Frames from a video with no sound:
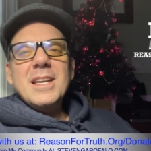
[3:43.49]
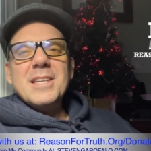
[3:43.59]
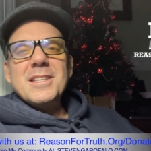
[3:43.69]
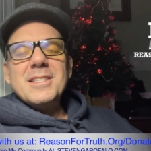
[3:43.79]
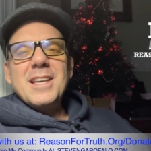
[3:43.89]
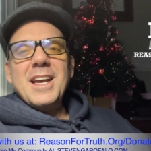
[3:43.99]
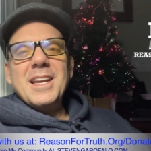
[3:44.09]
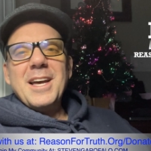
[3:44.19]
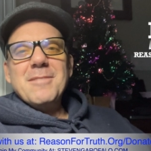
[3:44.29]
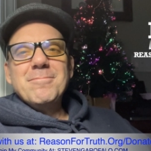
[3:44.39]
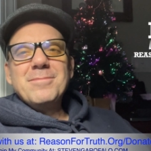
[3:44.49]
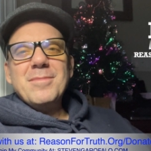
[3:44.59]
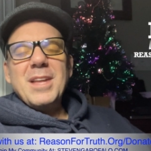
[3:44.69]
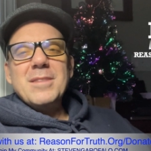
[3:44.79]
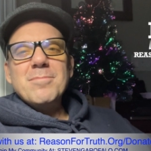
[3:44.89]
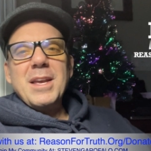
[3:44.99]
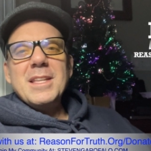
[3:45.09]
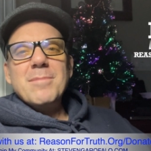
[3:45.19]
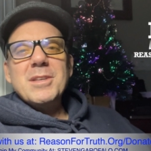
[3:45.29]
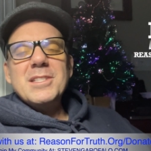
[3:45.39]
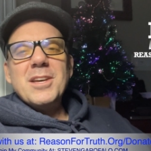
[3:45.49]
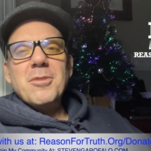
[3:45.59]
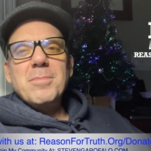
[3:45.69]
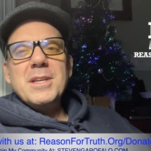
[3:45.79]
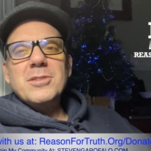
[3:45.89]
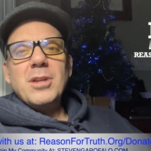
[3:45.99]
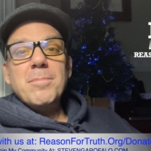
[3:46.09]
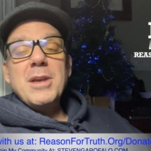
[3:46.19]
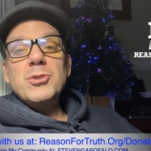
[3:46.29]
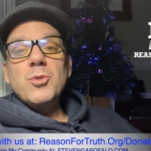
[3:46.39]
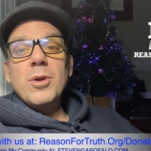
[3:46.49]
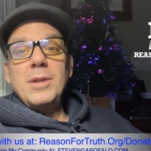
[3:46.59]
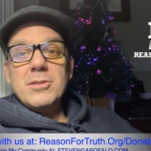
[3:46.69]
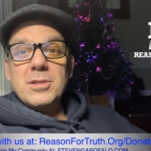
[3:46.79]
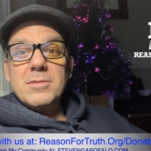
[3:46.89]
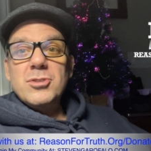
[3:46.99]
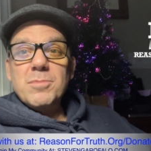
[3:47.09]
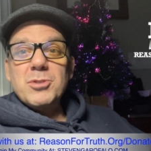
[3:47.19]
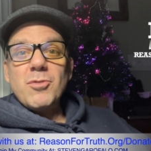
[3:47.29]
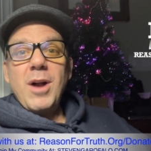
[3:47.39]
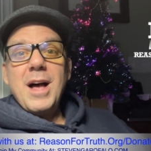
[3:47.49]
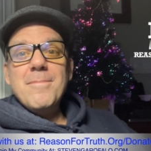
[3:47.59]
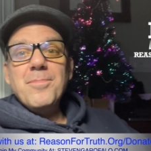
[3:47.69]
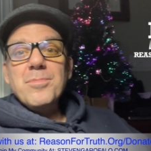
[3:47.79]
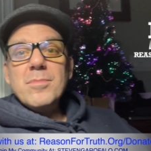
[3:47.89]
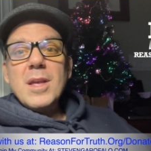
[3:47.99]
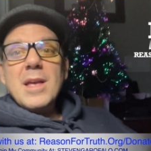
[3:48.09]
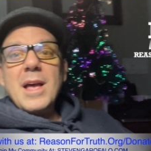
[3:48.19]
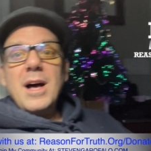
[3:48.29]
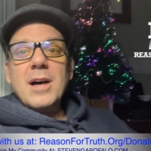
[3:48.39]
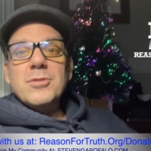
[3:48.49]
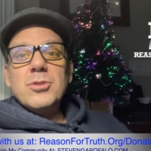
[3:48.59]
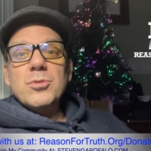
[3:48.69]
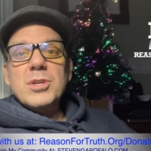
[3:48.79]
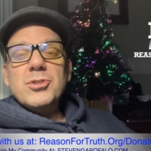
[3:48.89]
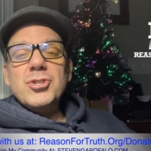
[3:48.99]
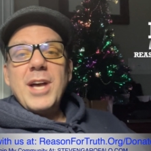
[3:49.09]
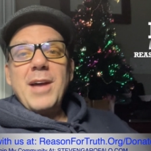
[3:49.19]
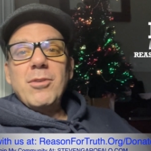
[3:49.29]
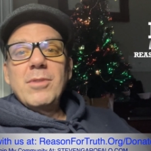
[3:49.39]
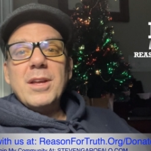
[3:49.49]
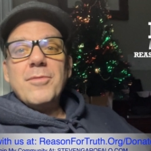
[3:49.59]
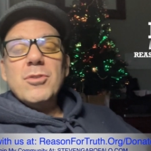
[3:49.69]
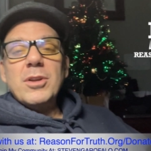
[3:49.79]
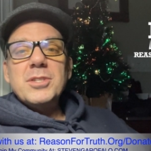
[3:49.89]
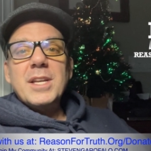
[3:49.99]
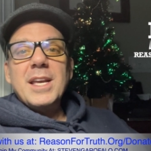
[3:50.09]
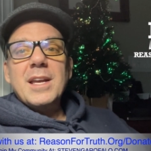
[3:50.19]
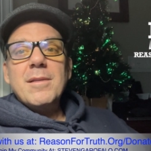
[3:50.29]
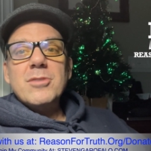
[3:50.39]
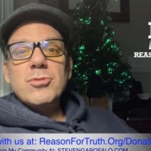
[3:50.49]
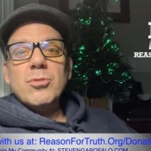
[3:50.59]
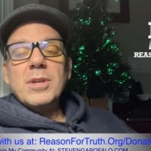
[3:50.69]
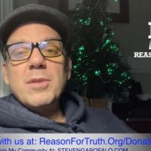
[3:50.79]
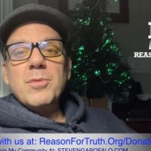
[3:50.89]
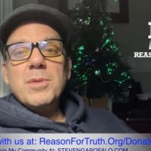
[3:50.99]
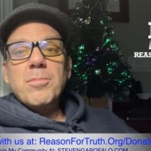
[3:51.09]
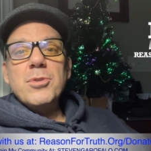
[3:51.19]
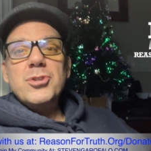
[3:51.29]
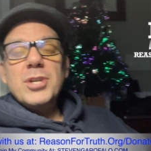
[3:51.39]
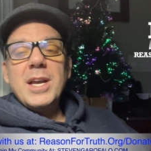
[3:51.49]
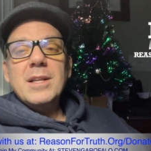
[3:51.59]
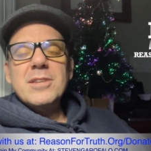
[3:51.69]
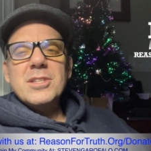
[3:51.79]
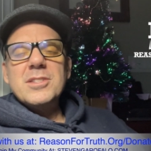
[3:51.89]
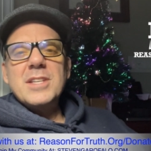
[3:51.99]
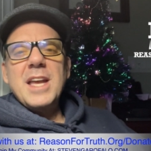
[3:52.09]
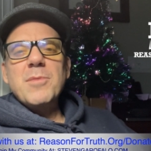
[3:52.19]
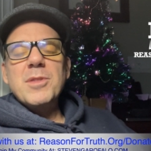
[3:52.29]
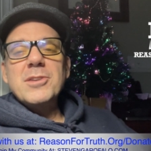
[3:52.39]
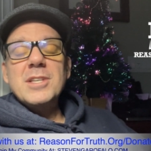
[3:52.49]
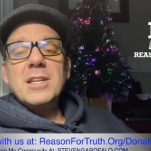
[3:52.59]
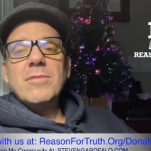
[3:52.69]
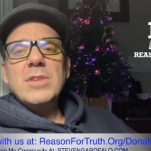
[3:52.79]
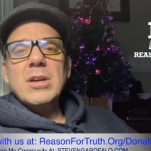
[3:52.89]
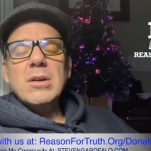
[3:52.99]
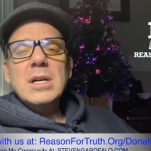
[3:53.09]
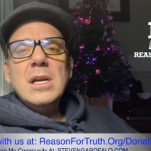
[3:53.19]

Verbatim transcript: as a side item not make them the centerpiece. So make sure, listen, subscribe uh, to this channel if you're listening, and I certainly would appreciate, listen, standing with us end of year.